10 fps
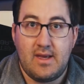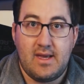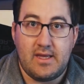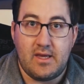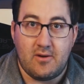
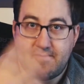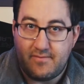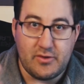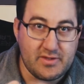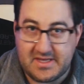
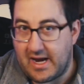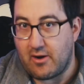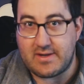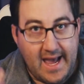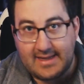using scare
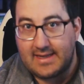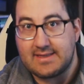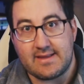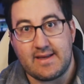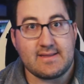tactics
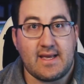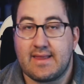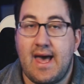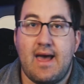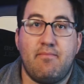and things like
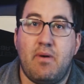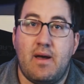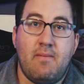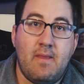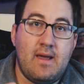that,
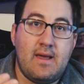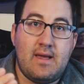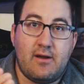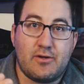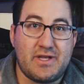
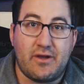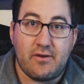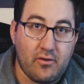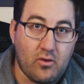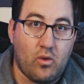or sell you
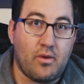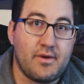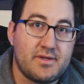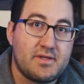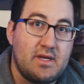their
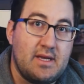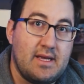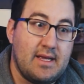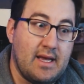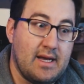course.
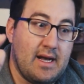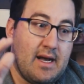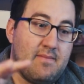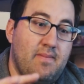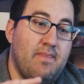
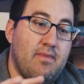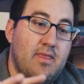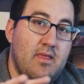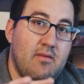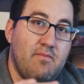
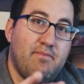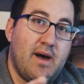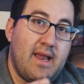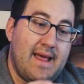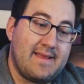
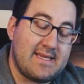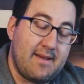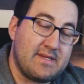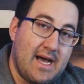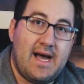But at the same
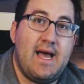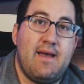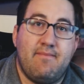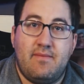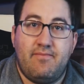
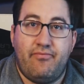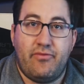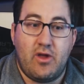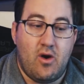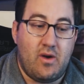time,
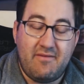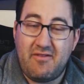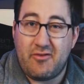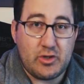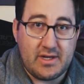even if
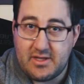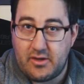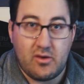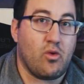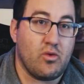they're trying to sell you
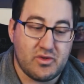a course, or